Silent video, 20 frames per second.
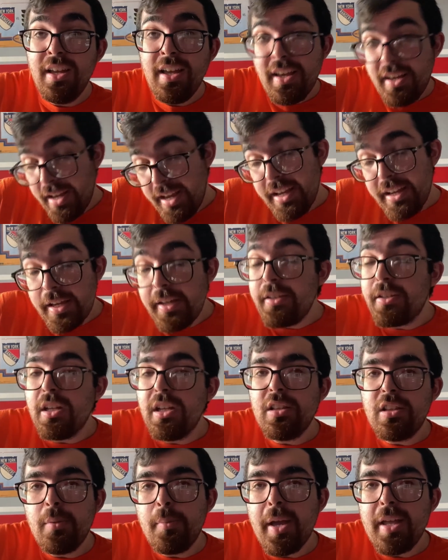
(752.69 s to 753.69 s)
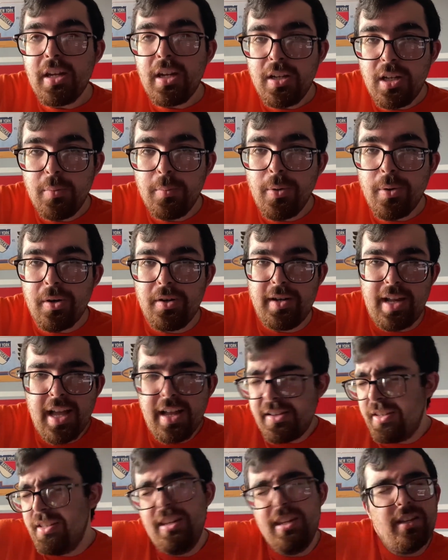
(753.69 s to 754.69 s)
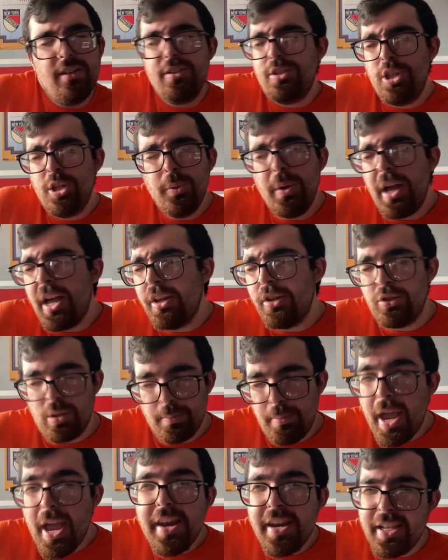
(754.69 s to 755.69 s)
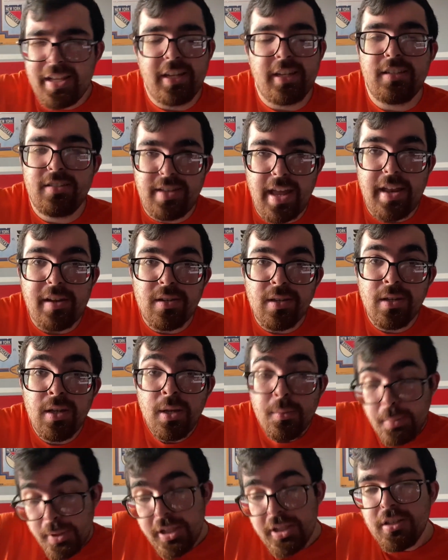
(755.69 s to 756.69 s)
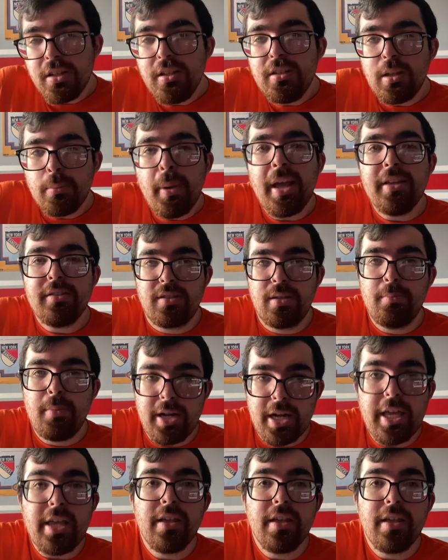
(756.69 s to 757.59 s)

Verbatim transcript: He's going to demand a little more, not to a demanding extent, but he's going to demand some money.